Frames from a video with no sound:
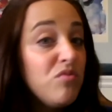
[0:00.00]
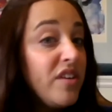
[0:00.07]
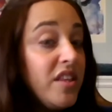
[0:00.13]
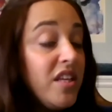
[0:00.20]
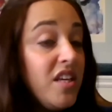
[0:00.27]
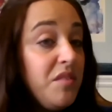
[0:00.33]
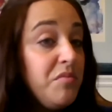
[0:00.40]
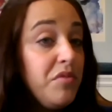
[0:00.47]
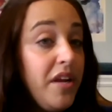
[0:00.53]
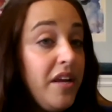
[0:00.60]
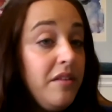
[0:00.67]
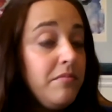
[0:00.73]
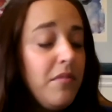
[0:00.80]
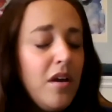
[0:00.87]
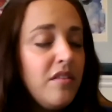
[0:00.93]
write the Hebrew
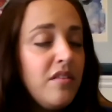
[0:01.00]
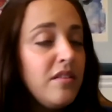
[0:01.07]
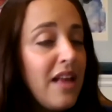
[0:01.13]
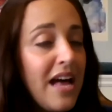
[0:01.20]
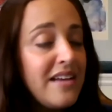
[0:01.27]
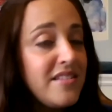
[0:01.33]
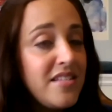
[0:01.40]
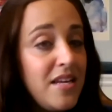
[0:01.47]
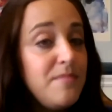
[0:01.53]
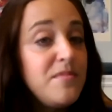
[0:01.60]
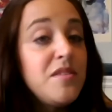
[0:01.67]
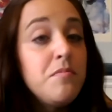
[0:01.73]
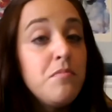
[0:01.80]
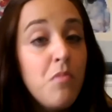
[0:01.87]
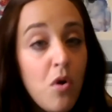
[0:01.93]
name, the last names
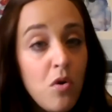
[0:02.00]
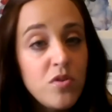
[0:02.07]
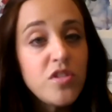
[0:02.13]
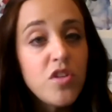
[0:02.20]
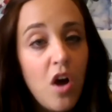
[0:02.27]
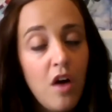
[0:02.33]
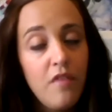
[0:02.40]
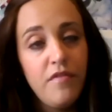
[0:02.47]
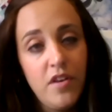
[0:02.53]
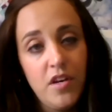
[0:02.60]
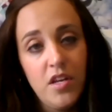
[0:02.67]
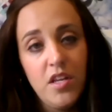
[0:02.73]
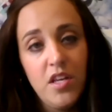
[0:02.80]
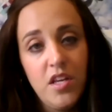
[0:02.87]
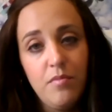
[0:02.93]
most often
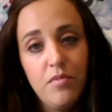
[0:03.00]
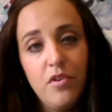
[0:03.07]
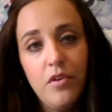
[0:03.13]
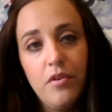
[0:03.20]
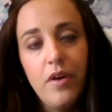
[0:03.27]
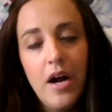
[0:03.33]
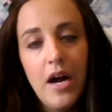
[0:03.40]
in Hebrew.